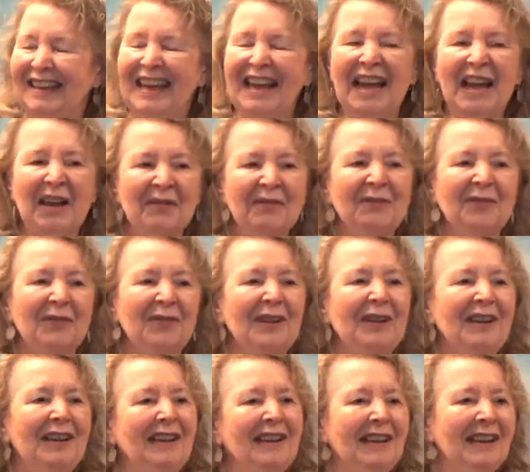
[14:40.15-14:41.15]

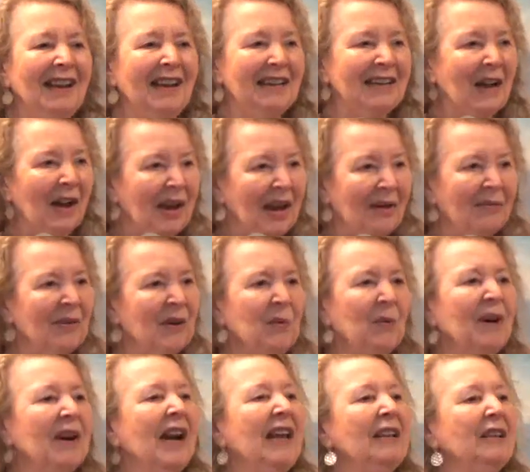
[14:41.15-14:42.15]
Every, yeah,
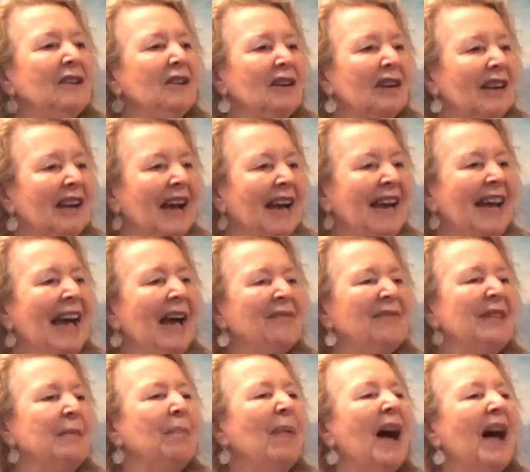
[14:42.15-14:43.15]
everywhere I looked, I
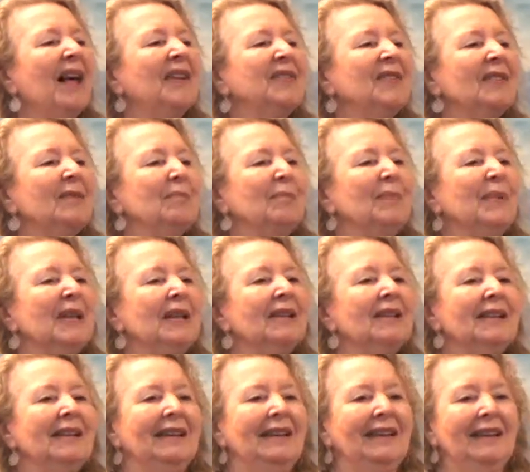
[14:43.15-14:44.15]
had the
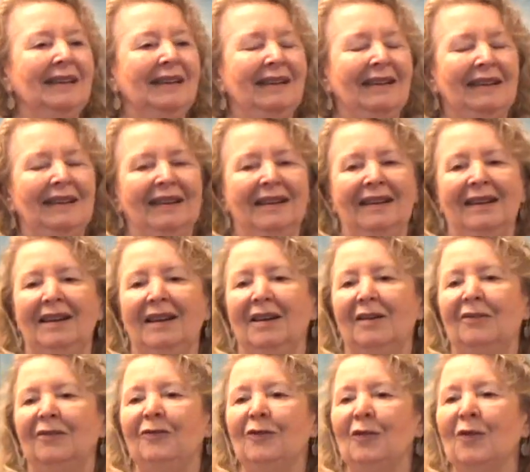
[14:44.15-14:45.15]
possibility
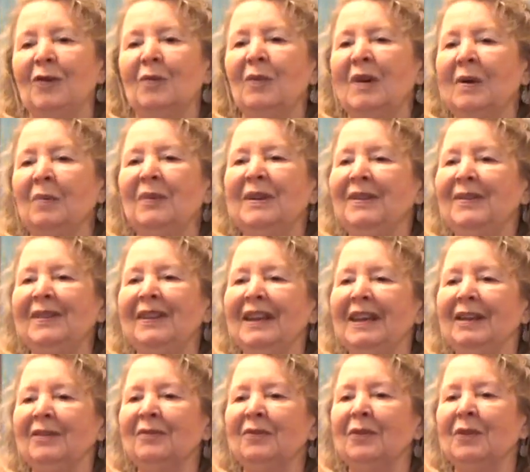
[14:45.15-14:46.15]
for what we
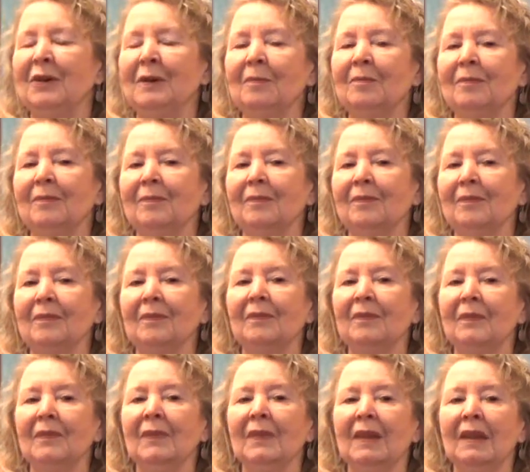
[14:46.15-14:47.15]
stand for.
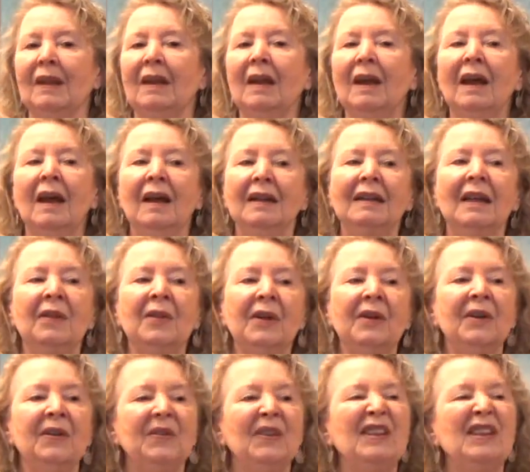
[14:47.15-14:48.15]
Now
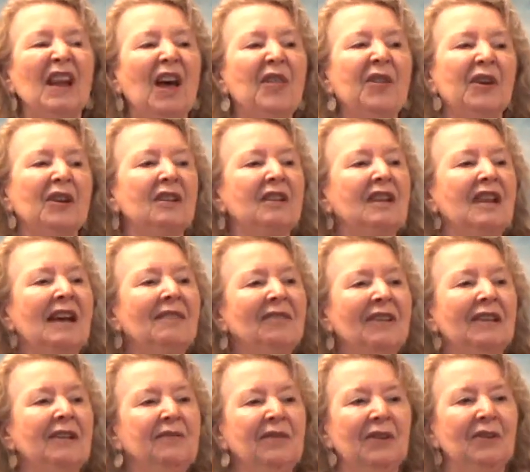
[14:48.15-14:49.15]
there is another
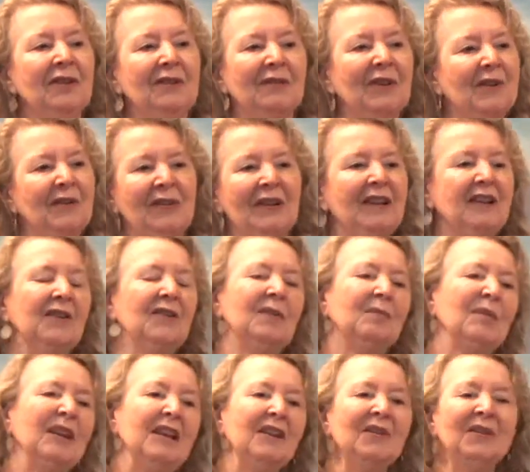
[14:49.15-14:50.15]
level of
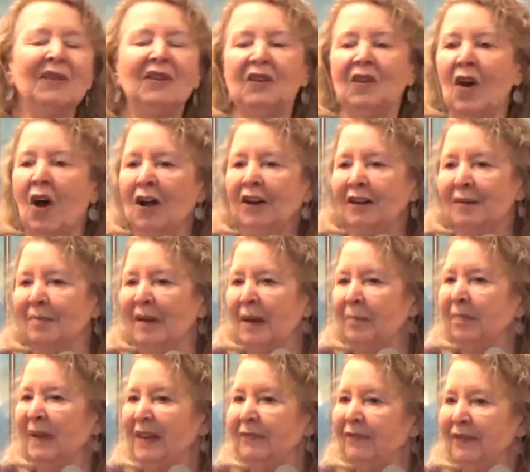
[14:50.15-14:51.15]
universalism that isn't talked
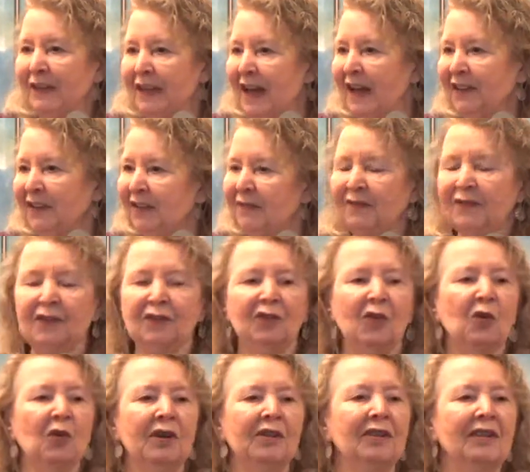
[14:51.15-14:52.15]
about by
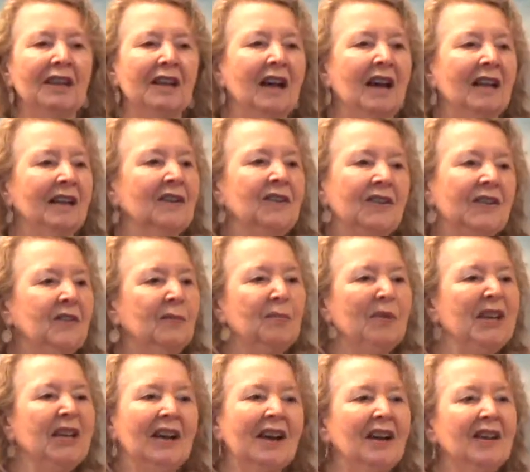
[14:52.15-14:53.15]
philosophers or theologists
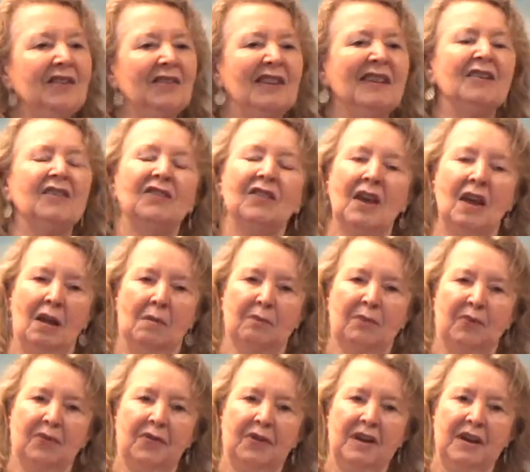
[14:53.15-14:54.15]
because it's
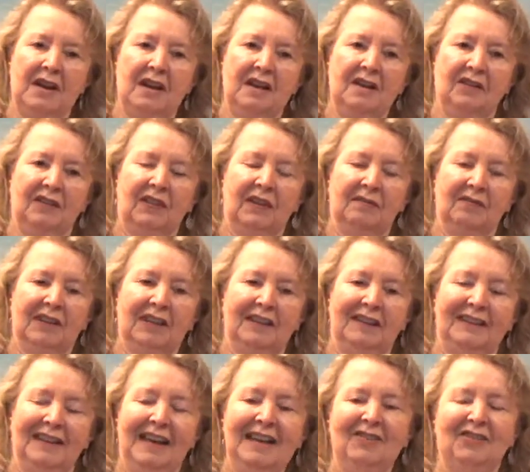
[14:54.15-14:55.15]

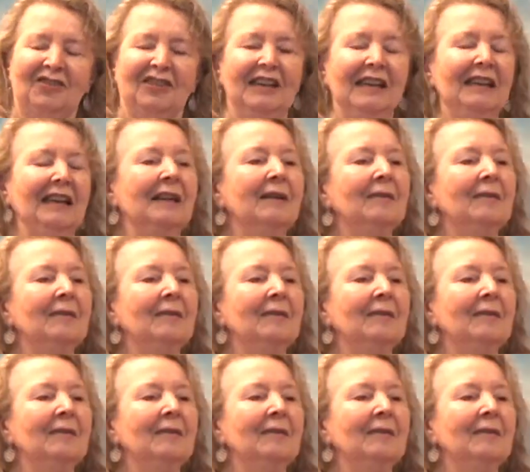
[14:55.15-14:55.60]
pre-civilization.